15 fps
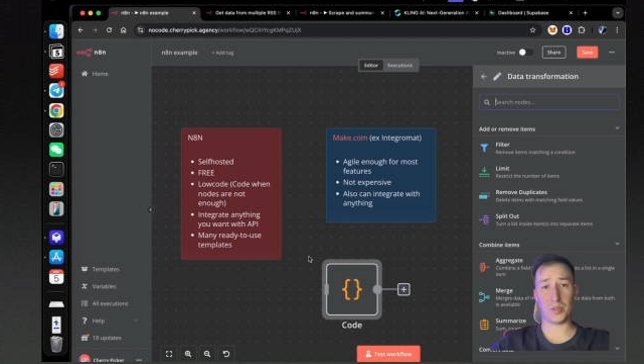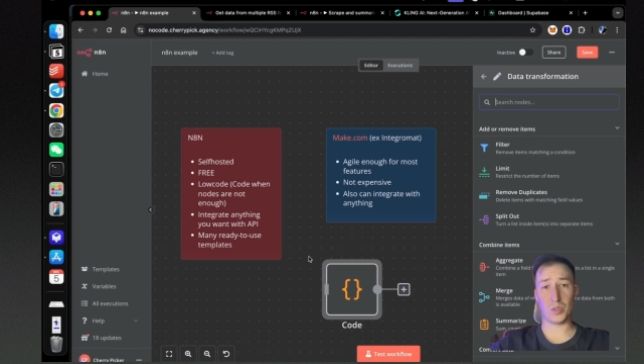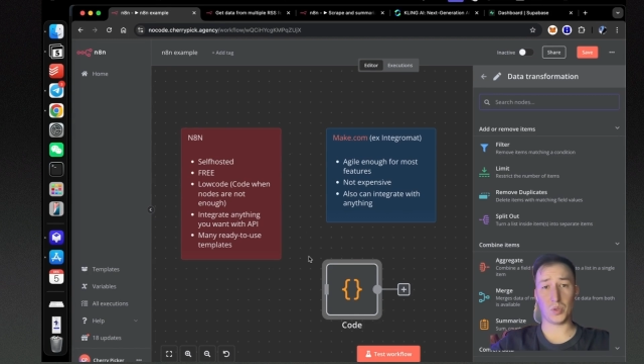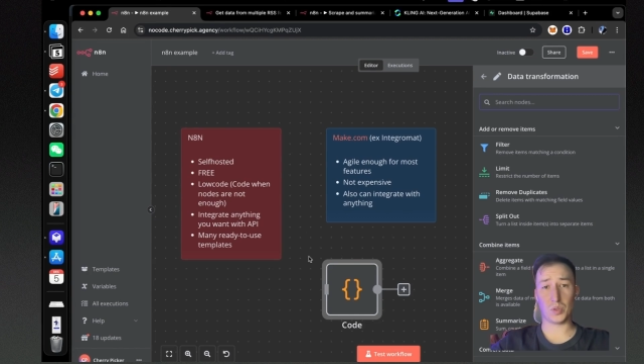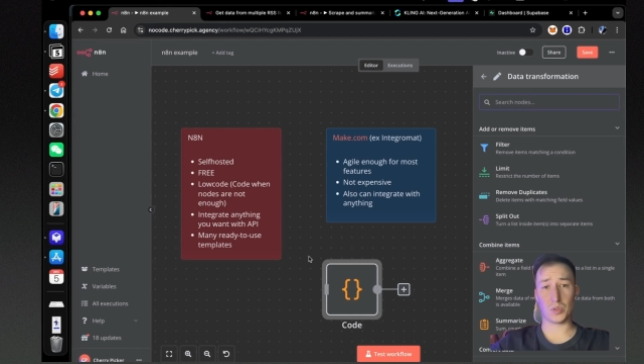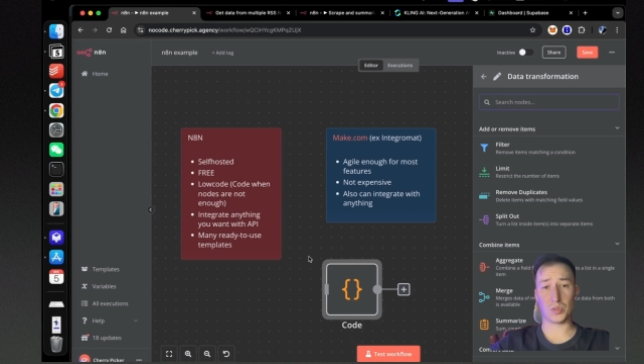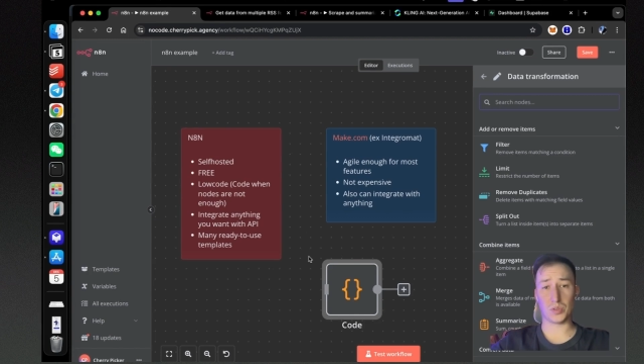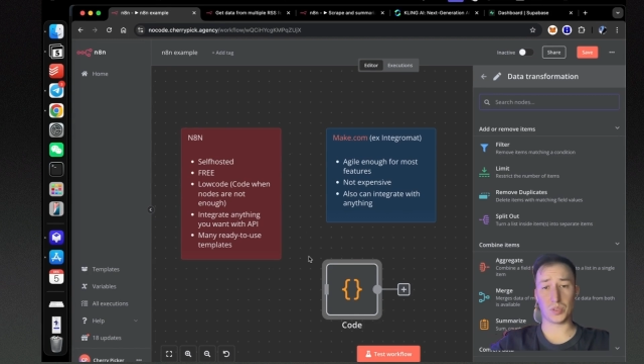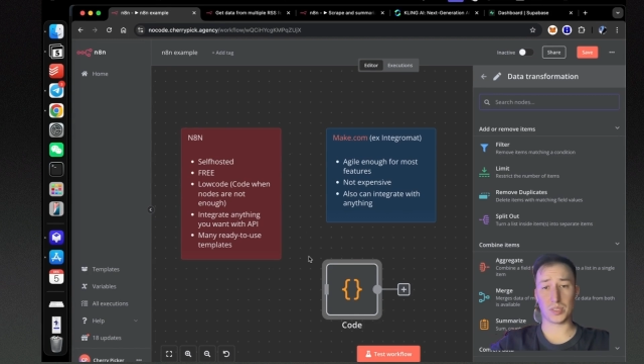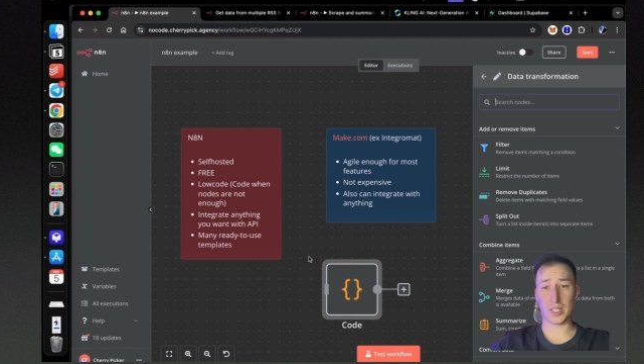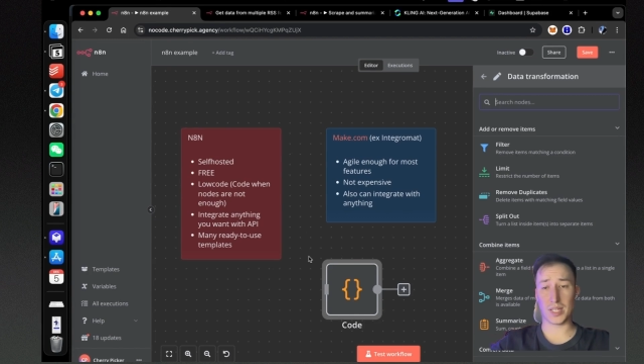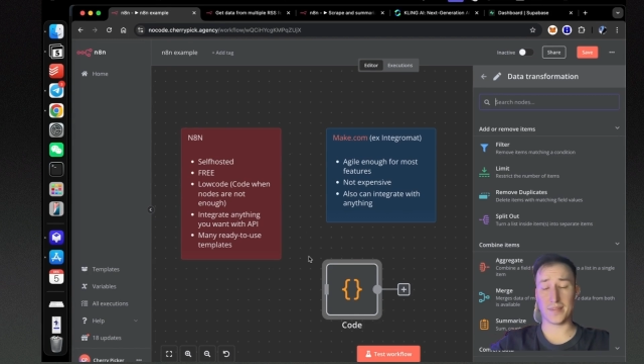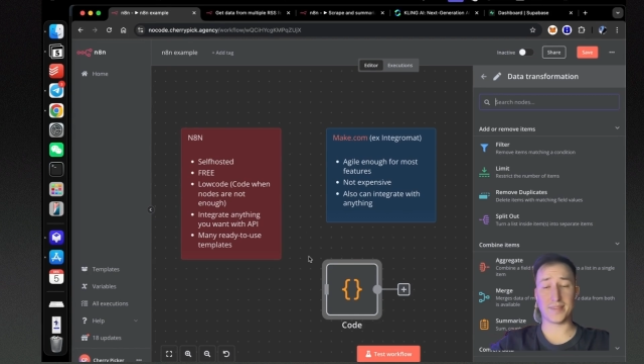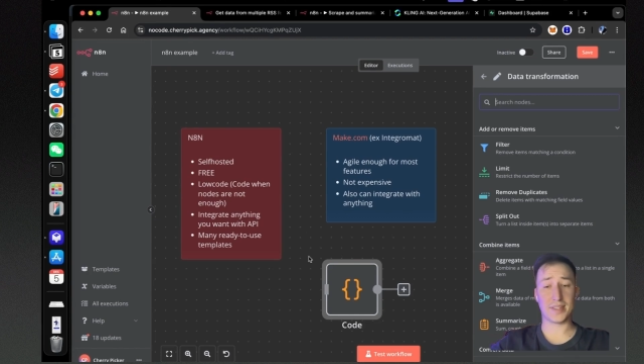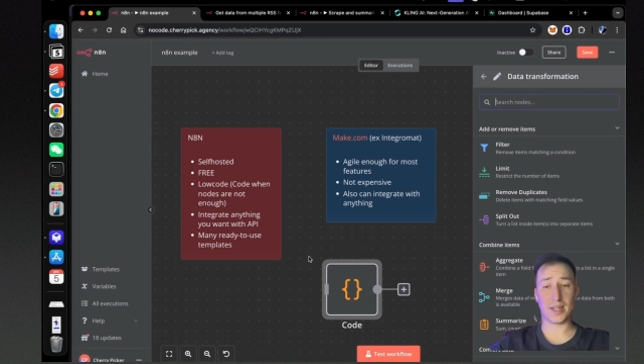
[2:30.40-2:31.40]
you to
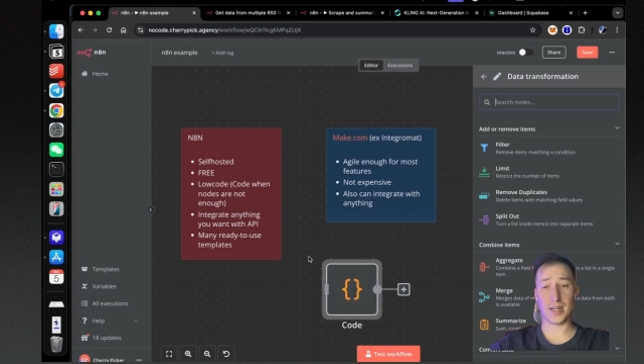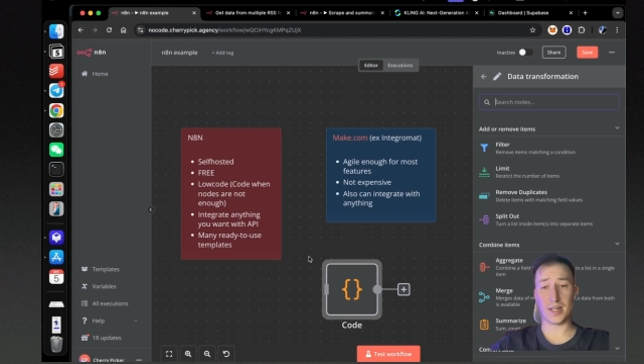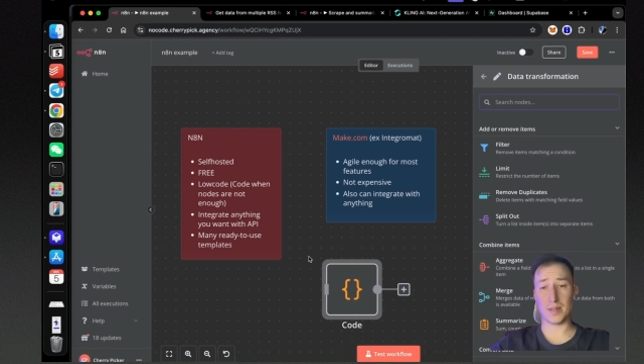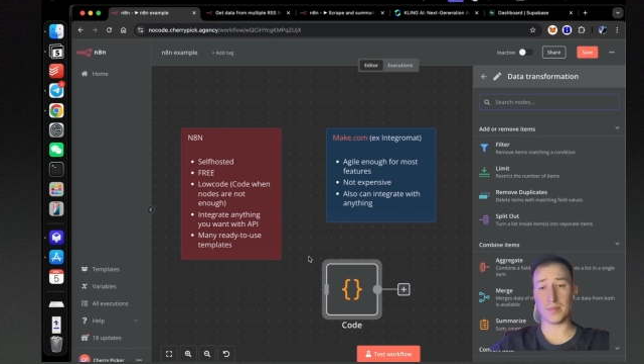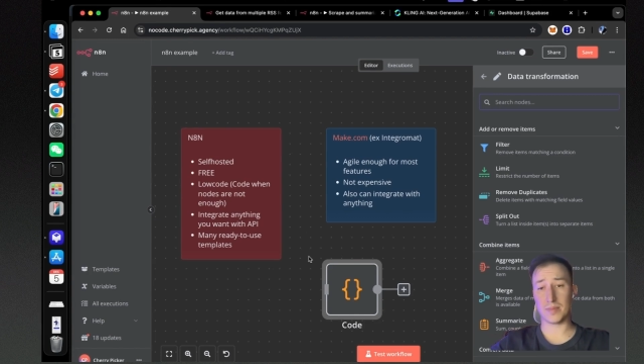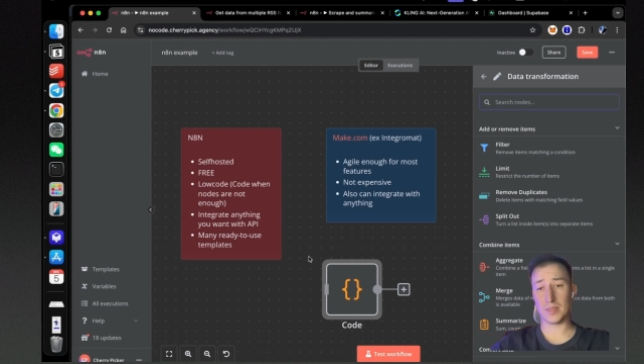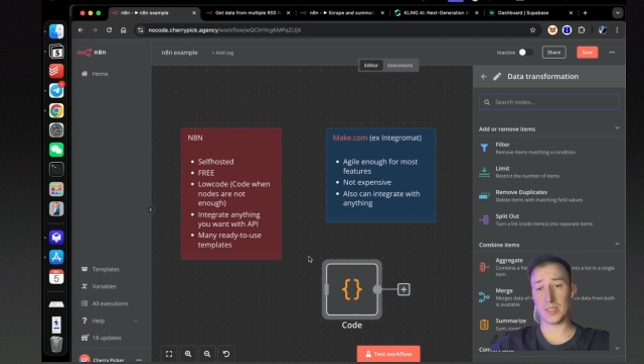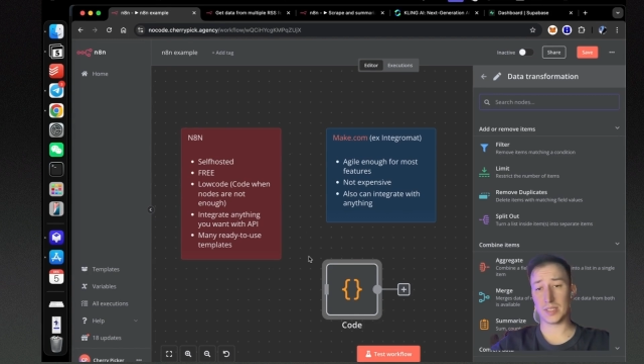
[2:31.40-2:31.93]
save time